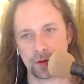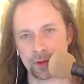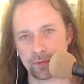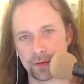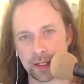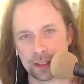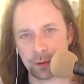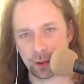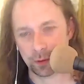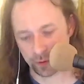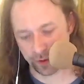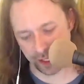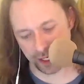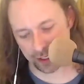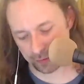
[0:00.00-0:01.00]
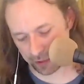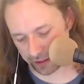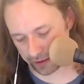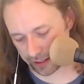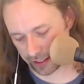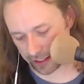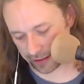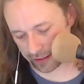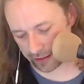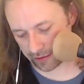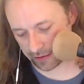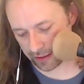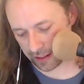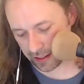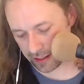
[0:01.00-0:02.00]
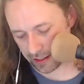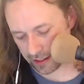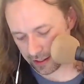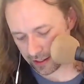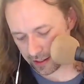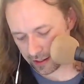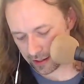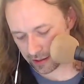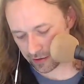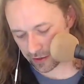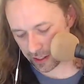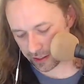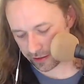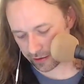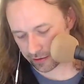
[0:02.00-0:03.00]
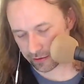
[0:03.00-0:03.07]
to follow up with Anne about that then. All right.